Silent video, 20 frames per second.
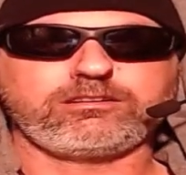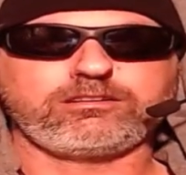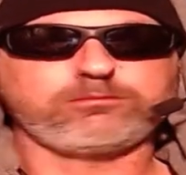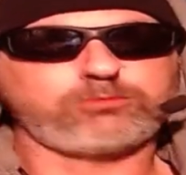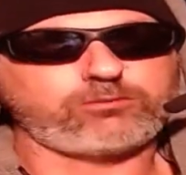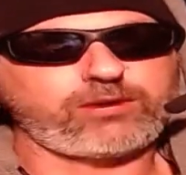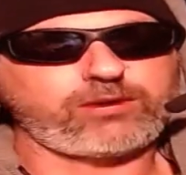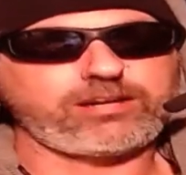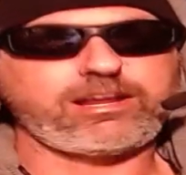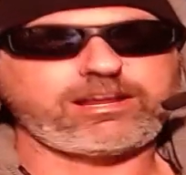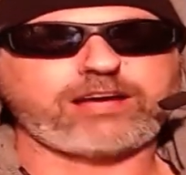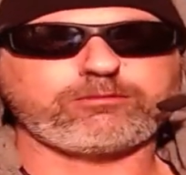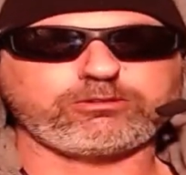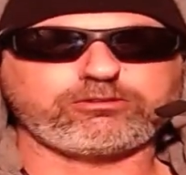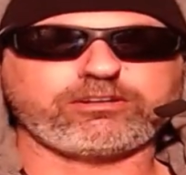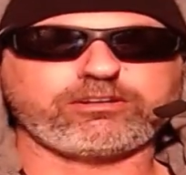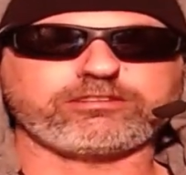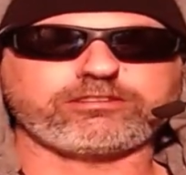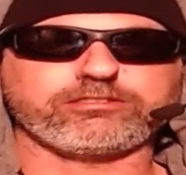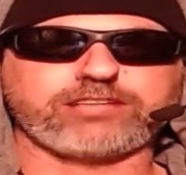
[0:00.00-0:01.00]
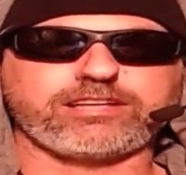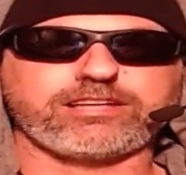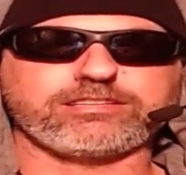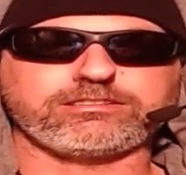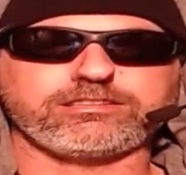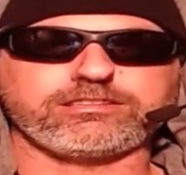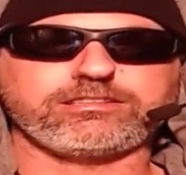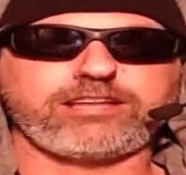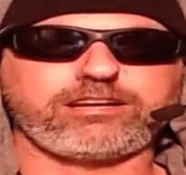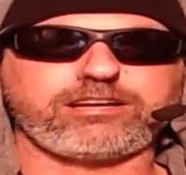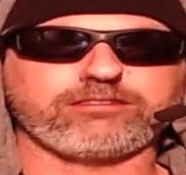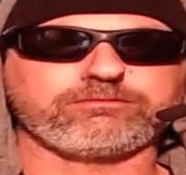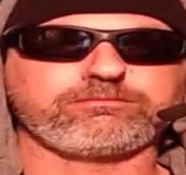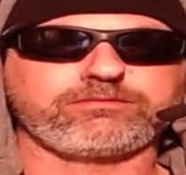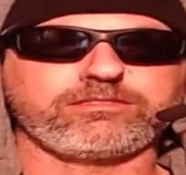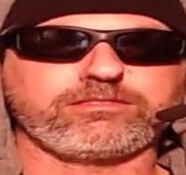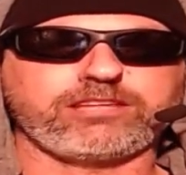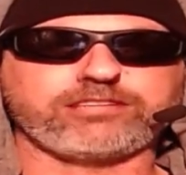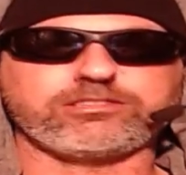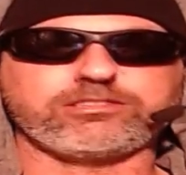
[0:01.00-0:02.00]
But right now, McGregor's got to sit down.
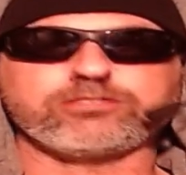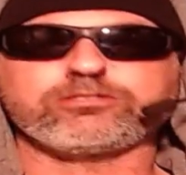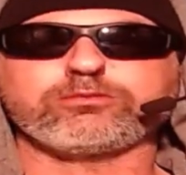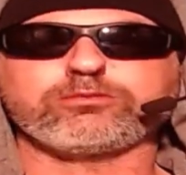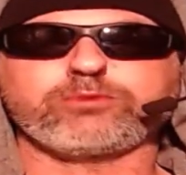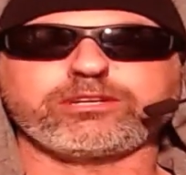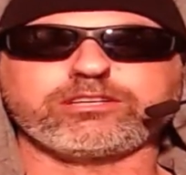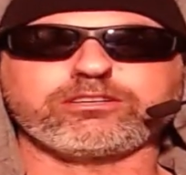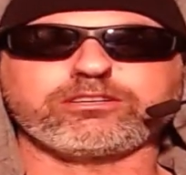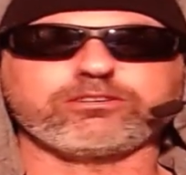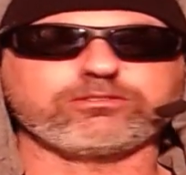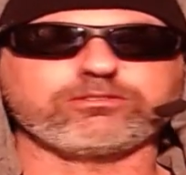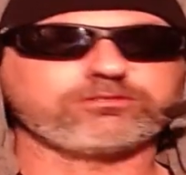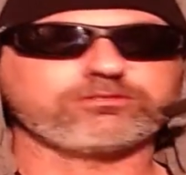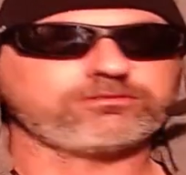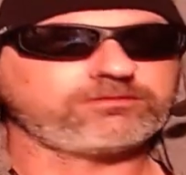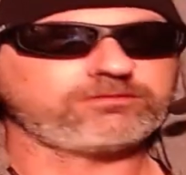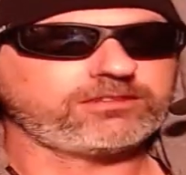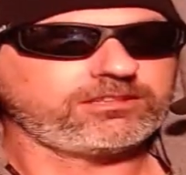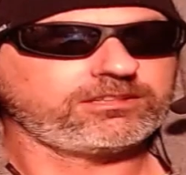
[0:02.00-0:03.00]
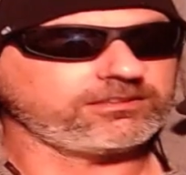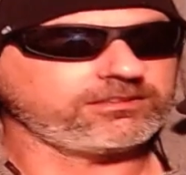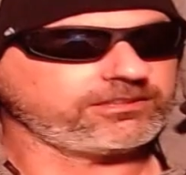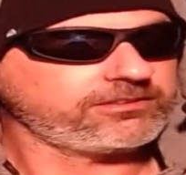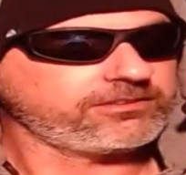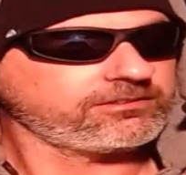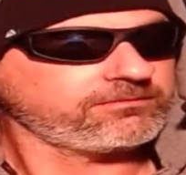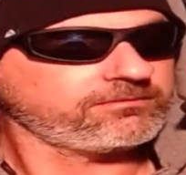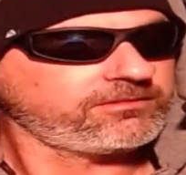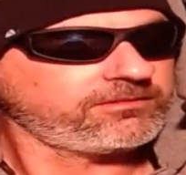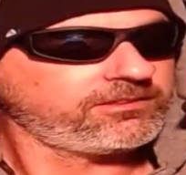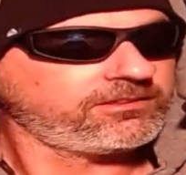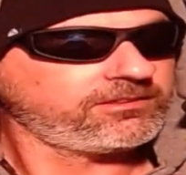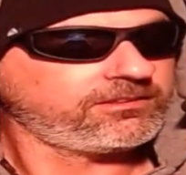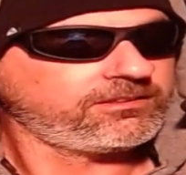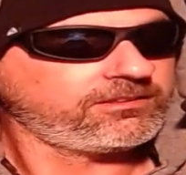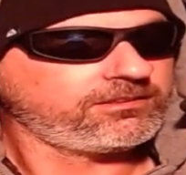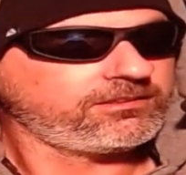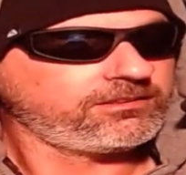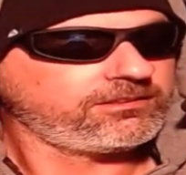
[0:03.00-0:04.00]
That's just the way it goes. Listen,
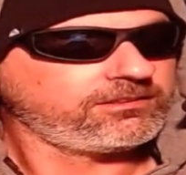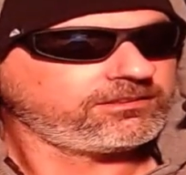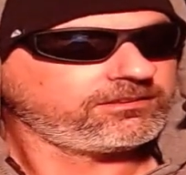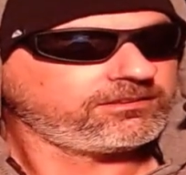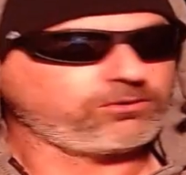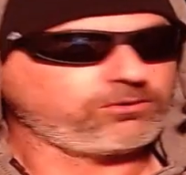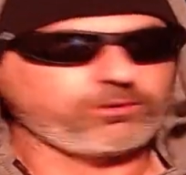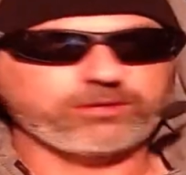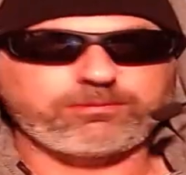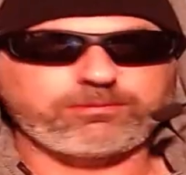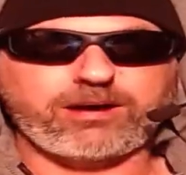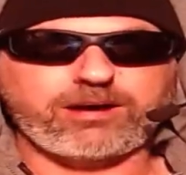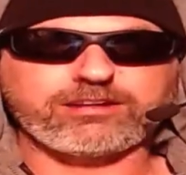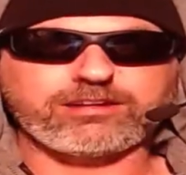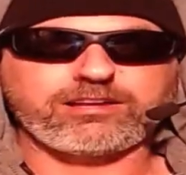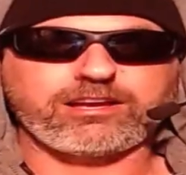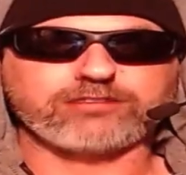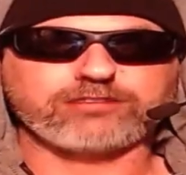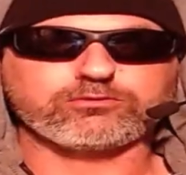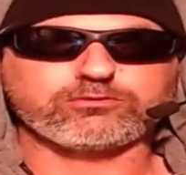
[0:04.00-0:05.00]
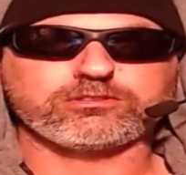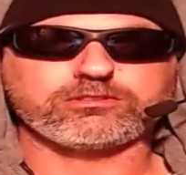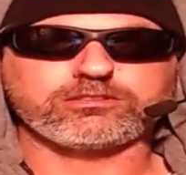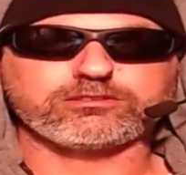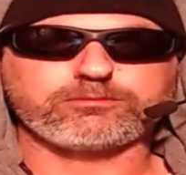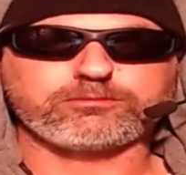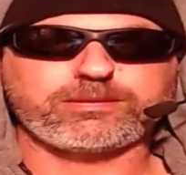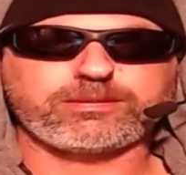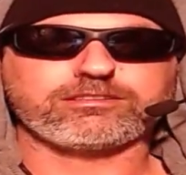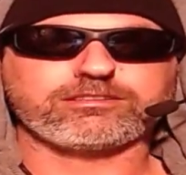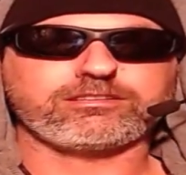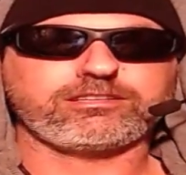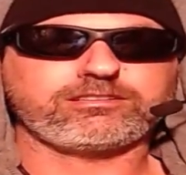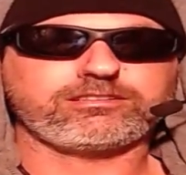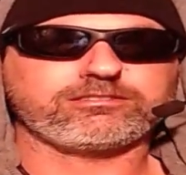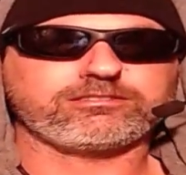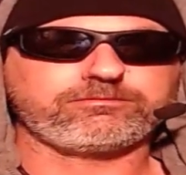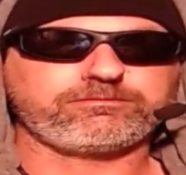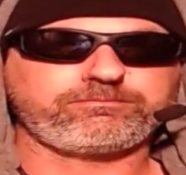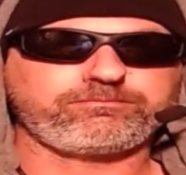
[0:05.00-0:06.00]
quick podcast. Wasn't expecting
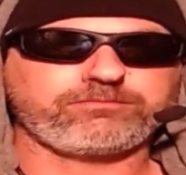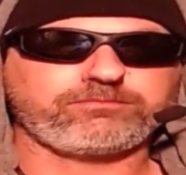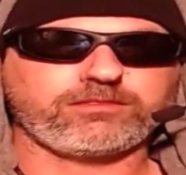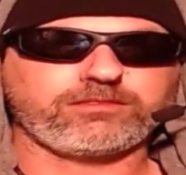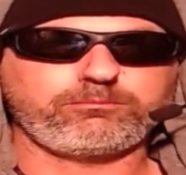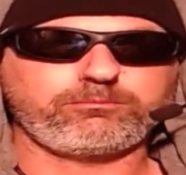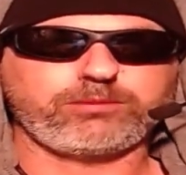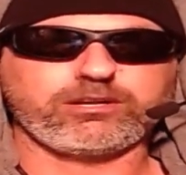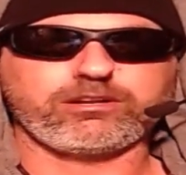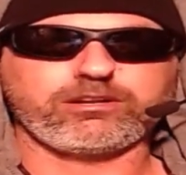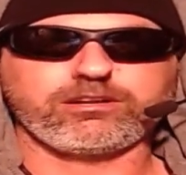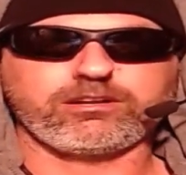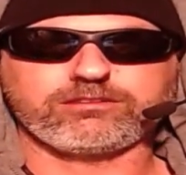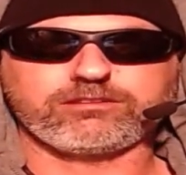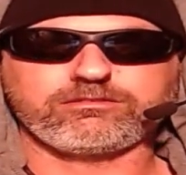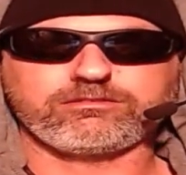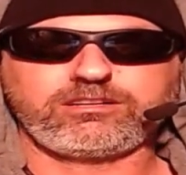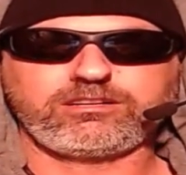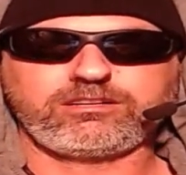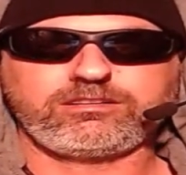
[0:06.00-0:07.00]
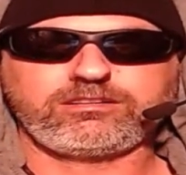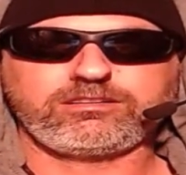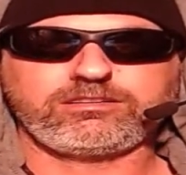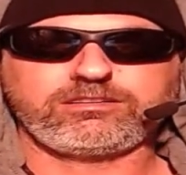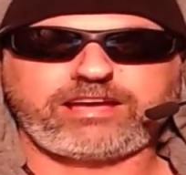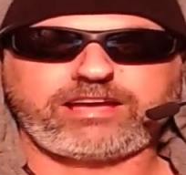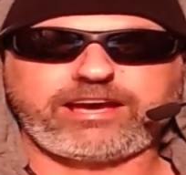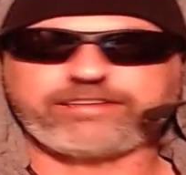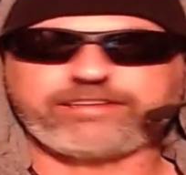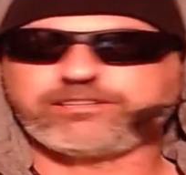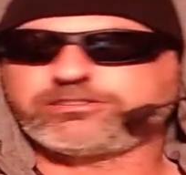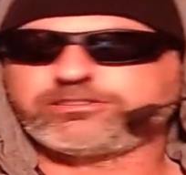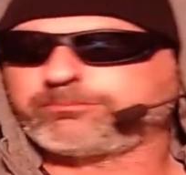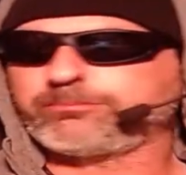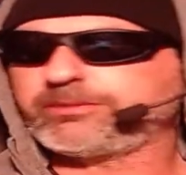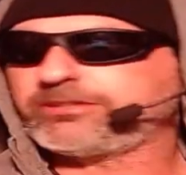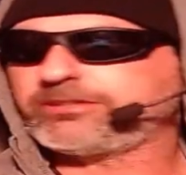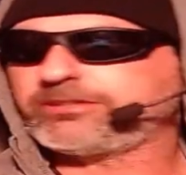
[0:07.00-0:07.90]
this, but had to jump